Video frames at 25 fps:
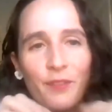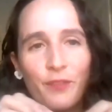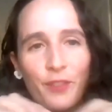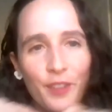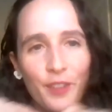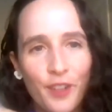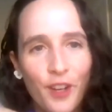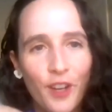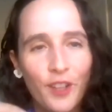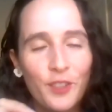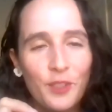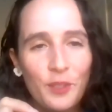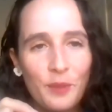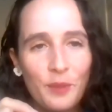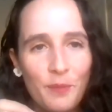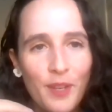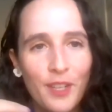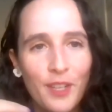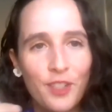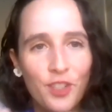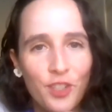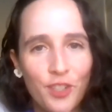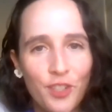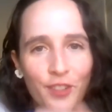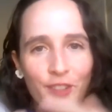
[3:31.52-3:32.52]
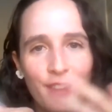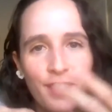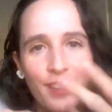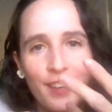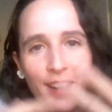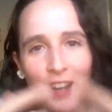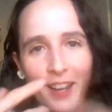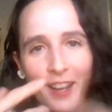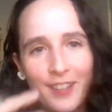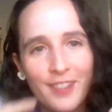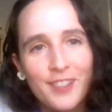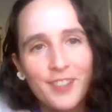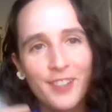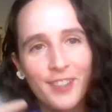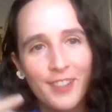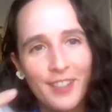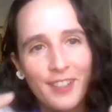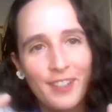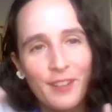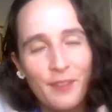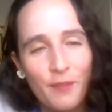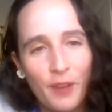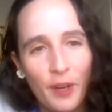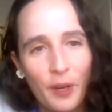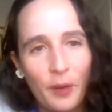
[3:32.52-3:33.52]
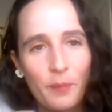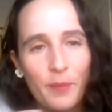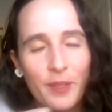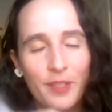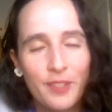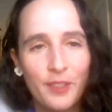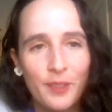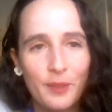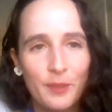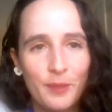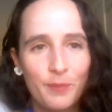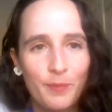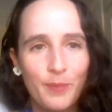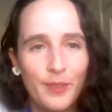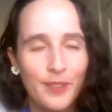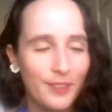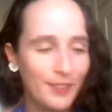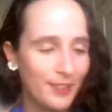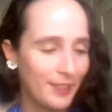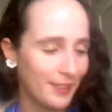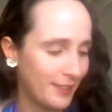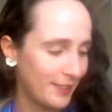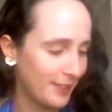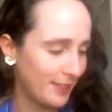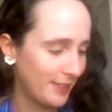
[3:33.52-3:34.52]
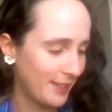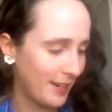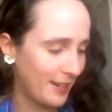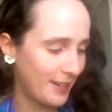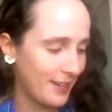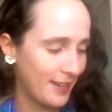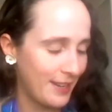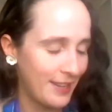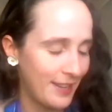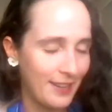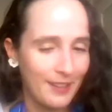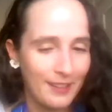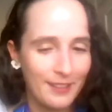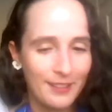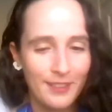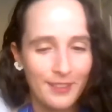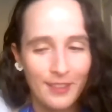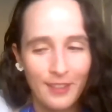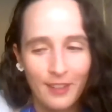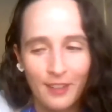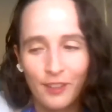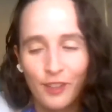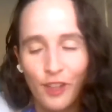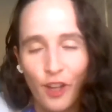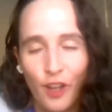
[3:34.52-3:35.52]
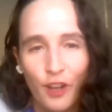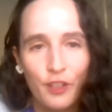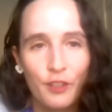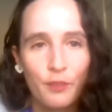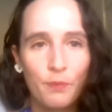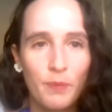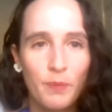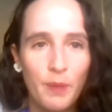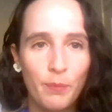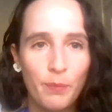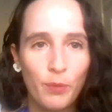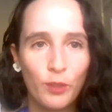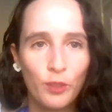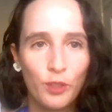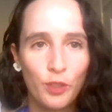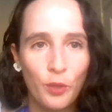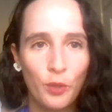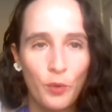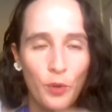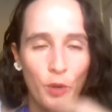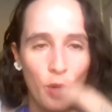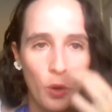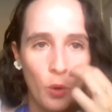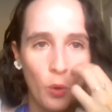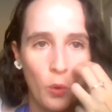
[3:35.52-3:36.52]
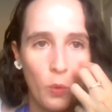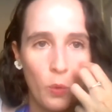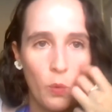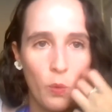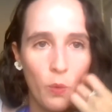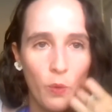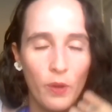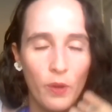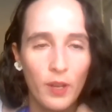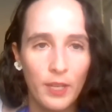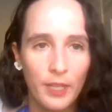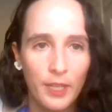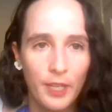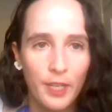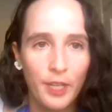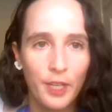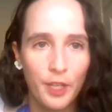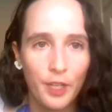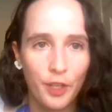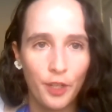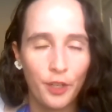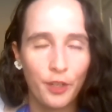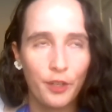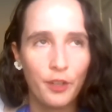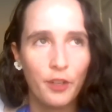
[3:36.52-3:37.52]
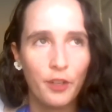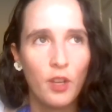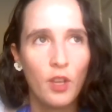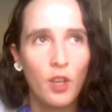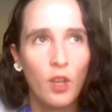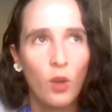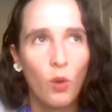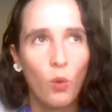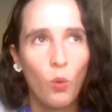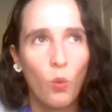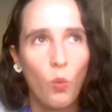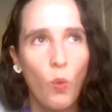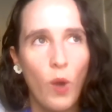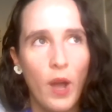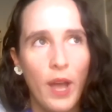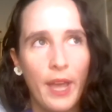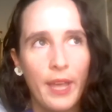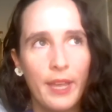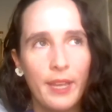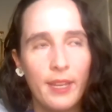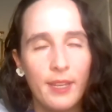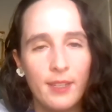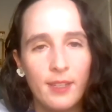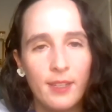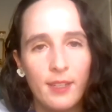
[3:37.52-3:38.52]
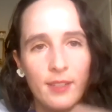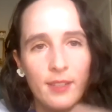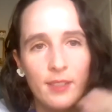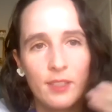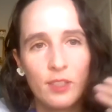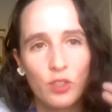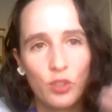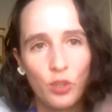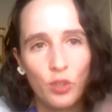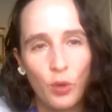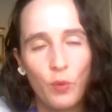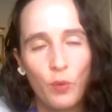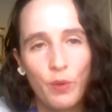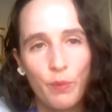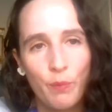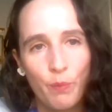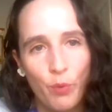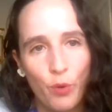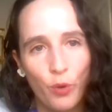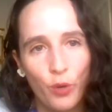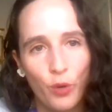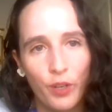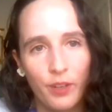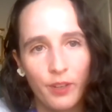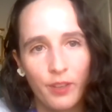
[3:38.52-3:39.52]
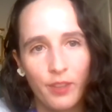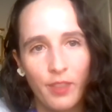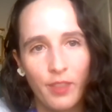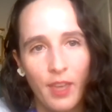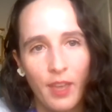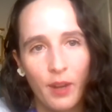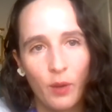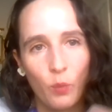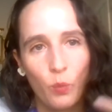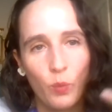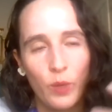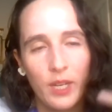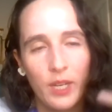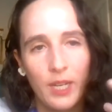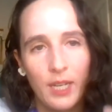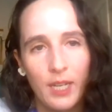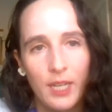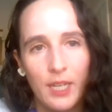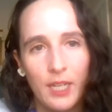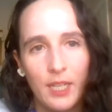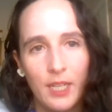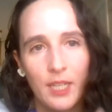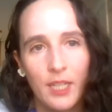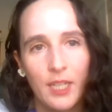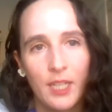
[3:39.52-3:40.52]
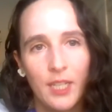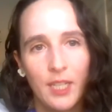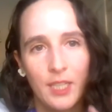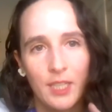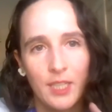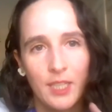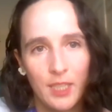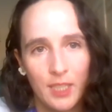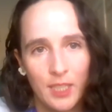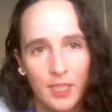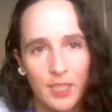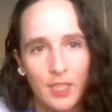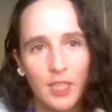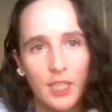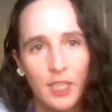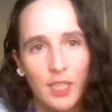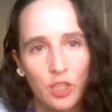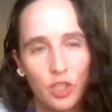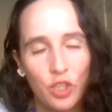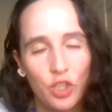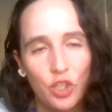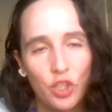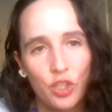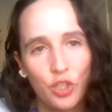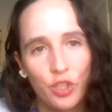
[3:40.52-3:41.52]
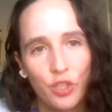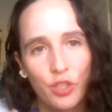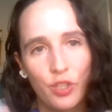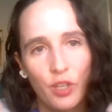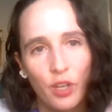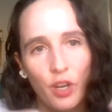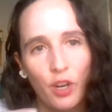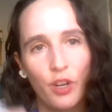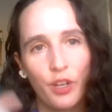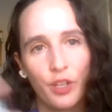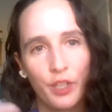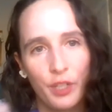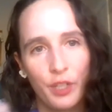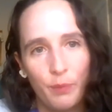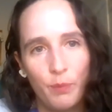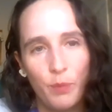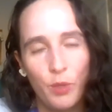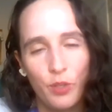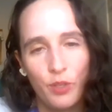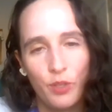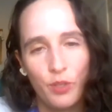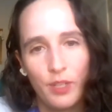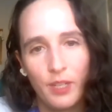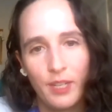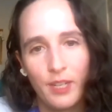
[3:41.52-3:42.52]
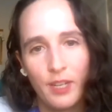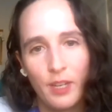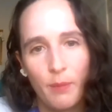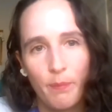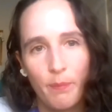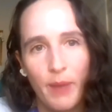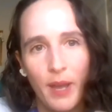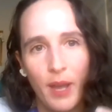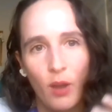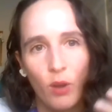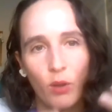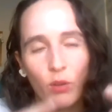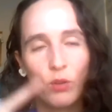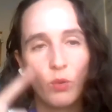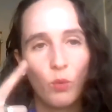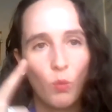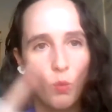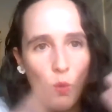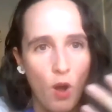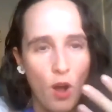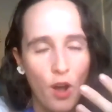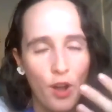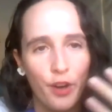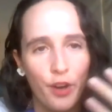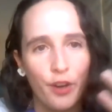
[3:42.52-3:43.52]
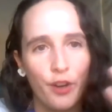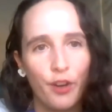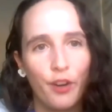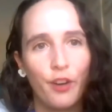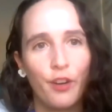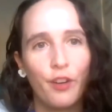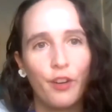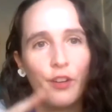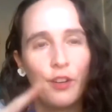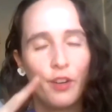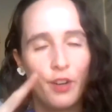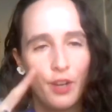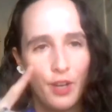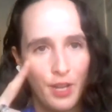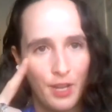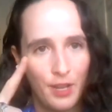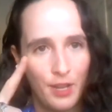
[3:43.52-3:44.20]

forgot to mention that I studied environmental building design, and a lot of people don't know here why it is so important that we teach our community about water,